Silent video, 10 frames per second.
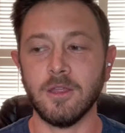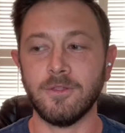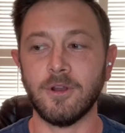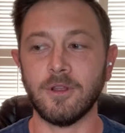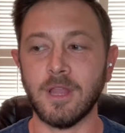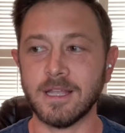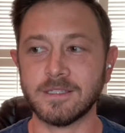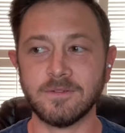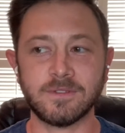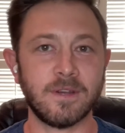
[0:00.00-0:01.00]
There are
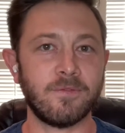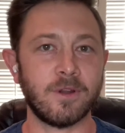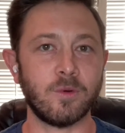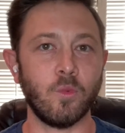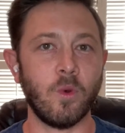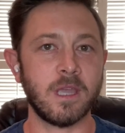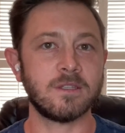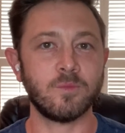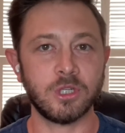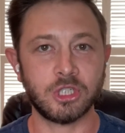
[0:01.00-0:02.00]
lots of different ways
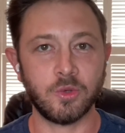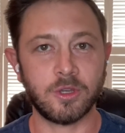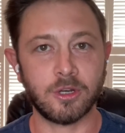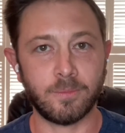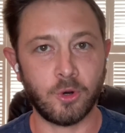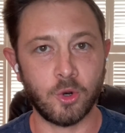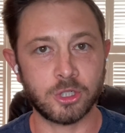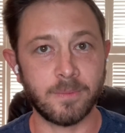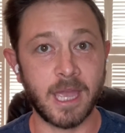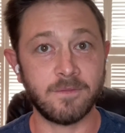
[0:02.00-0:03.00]
in which you can
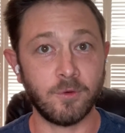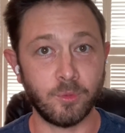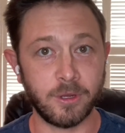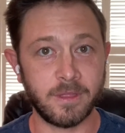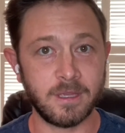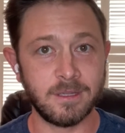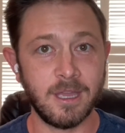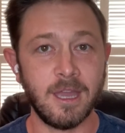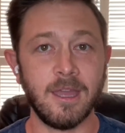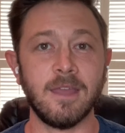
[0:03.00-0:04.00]
approach mindful breathing.
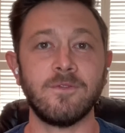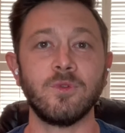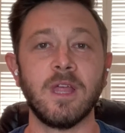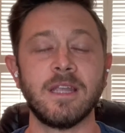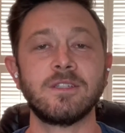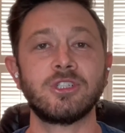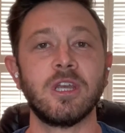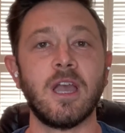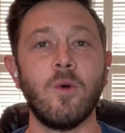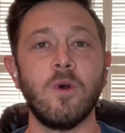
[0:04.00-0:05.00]
If you'd like to
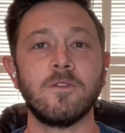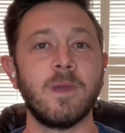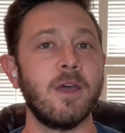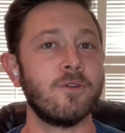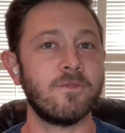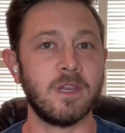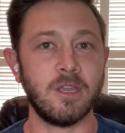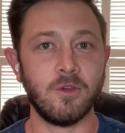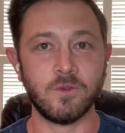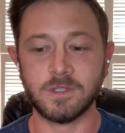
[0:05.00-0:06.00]
check out one of my other
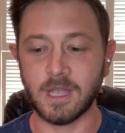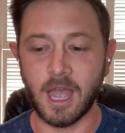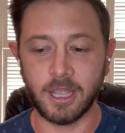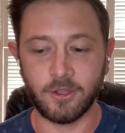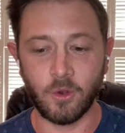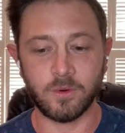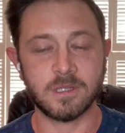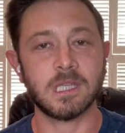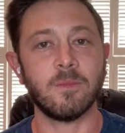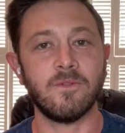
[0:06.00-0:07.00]
videos, I go into
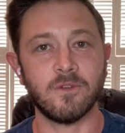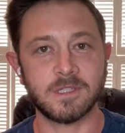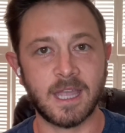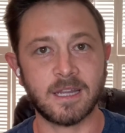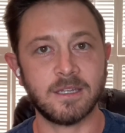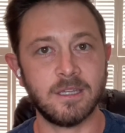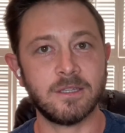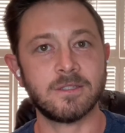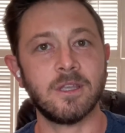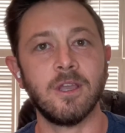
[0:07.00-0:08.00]
some of those
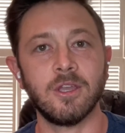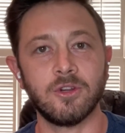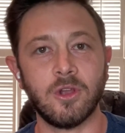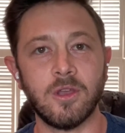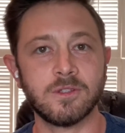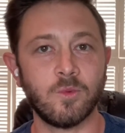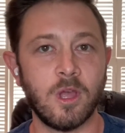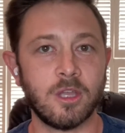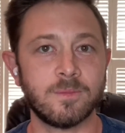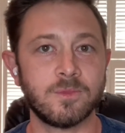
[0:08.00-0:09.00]
techniques. You're also
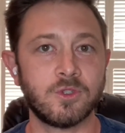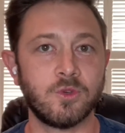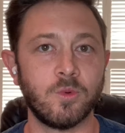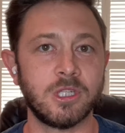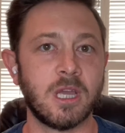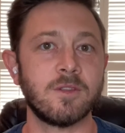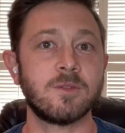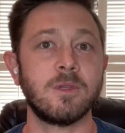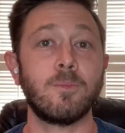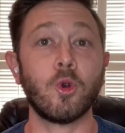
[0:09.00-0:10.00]
welcome to reach out
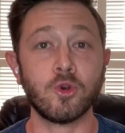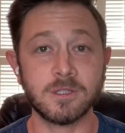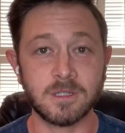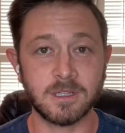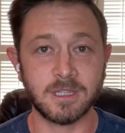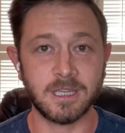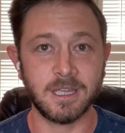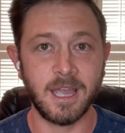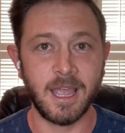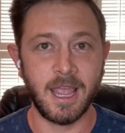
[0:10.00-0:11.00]
to me personally,
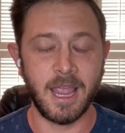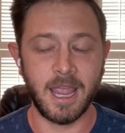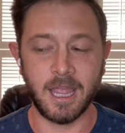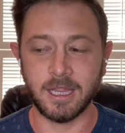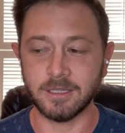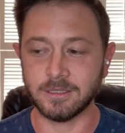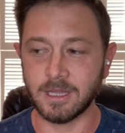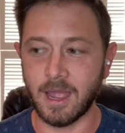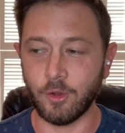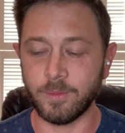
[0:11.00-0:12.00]
and
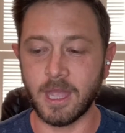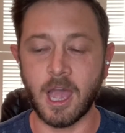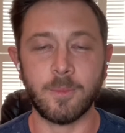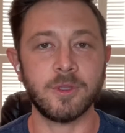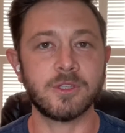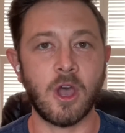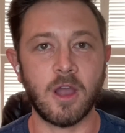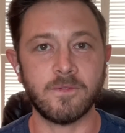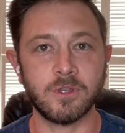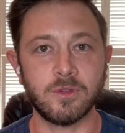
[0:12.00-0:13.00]
I will be happy to
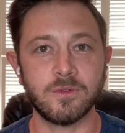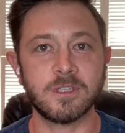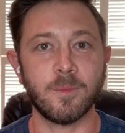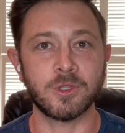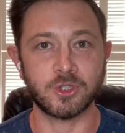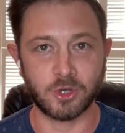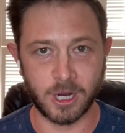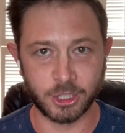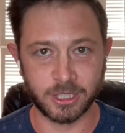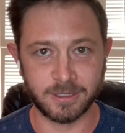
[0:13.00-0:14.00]
offer you some
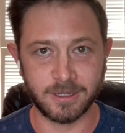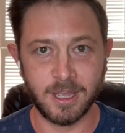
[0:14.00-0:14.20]
instruction.